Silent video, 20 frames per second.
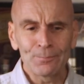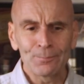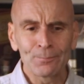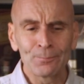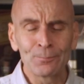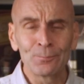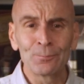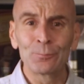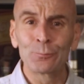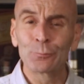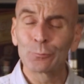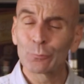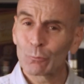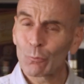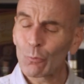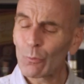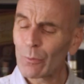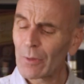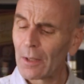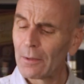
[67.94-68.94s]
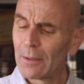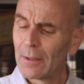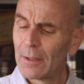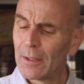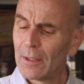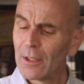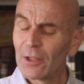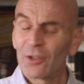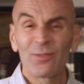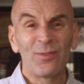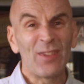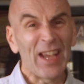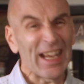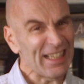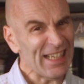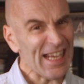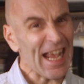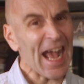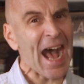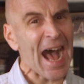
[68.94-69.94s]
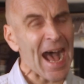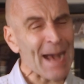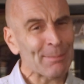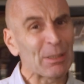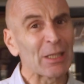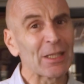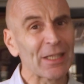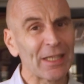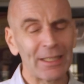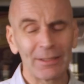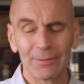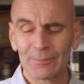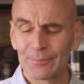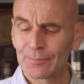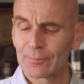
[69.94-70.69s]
It's very appley.